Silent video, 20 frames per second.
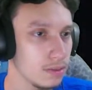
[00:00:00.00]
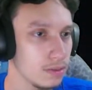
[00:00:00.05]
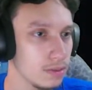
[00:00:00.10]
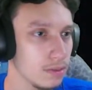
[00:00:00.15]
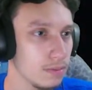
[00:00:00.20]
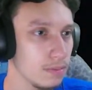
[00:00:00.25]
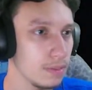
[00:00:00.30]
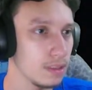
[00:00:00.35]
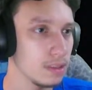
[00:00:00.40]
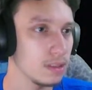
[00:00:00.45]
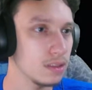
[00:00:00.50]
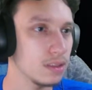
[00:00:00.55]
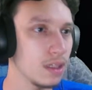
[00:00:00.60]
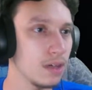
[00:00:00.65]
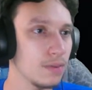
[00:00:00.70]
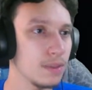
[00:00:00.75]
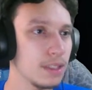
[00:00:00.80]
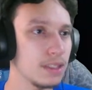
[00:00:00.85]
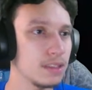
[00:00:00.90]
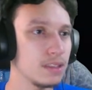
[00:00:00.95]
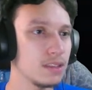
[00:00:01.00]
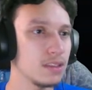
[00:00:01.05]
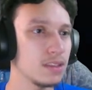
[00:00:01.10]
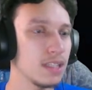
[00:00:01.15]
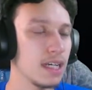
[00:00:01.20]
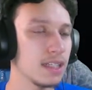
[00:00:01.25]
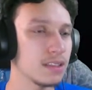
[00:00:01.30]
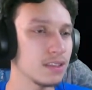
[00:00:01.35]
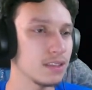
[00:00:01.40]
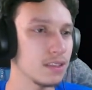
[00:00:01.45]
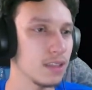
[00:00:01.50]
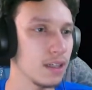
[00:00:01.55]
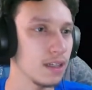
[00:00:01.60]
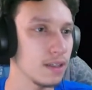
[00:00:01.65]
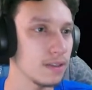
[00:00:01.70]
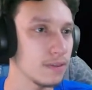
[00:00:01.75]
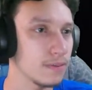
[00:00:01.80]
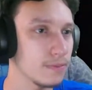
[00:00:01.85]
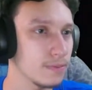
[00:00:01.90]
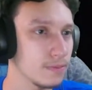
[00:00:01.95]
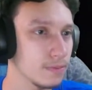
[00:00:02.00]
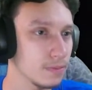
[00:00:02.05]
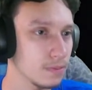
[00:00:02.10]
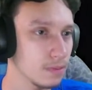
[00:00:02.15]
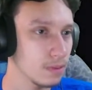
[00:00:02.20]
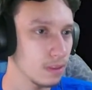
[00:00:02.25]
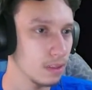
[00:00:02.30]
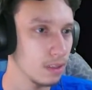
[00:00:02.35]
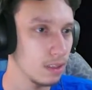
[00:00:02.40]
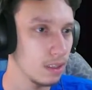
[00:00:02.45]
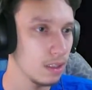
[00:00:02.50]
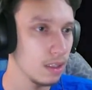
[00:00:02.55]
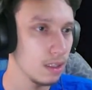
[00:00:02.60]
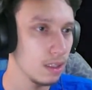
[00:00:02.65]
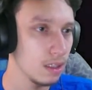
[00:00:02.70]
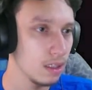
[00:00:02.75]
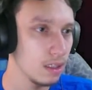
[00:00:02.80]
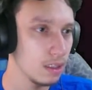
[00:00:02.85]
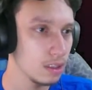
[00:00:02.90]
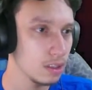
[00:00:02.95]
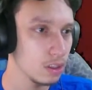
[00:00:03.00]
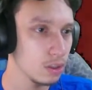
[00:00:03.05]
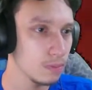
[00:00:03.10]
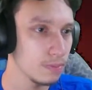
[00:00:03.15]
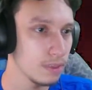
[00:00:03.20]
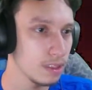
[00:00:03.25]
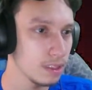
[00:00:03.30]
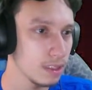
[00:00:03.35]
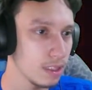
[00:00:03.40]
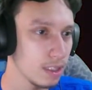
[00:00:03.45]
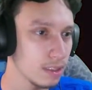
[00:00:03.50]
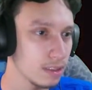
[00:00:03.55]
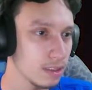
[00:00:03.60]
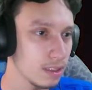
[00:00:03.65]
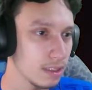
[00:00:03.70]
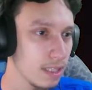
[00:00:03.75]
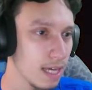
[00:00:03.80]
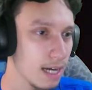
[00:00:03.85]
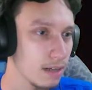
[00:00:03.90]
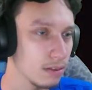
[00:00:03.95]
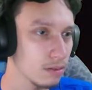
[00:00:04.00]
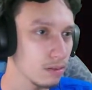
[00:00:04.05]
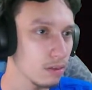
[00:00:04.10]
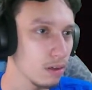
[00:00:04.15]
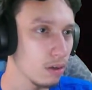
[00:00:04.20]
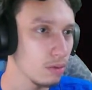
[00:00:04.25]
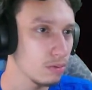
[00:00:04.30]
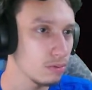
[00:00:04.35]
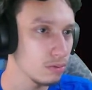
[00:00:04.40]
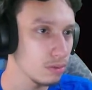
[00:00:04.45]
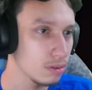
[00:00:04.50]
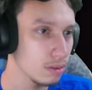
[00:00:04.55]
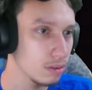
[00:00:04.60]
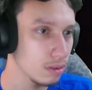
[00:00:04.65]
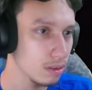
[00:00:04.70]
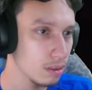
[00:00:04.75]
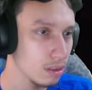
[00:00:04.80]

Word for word: Mr. Winchester. Too busy hunting down Ghost.